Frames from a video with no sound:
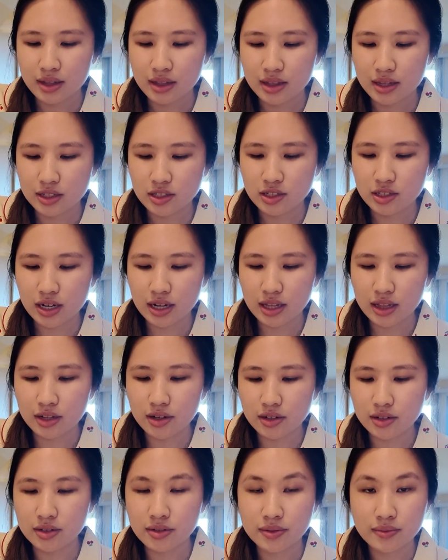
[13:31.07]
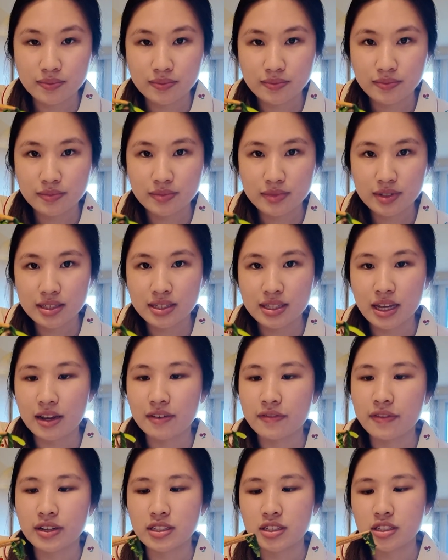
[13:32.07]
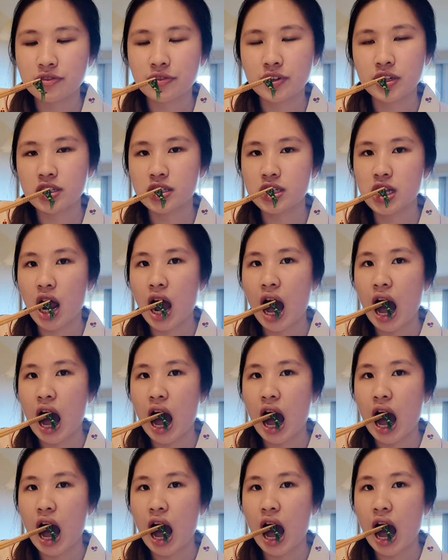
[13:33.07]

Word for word: Let's try a little side veggie first.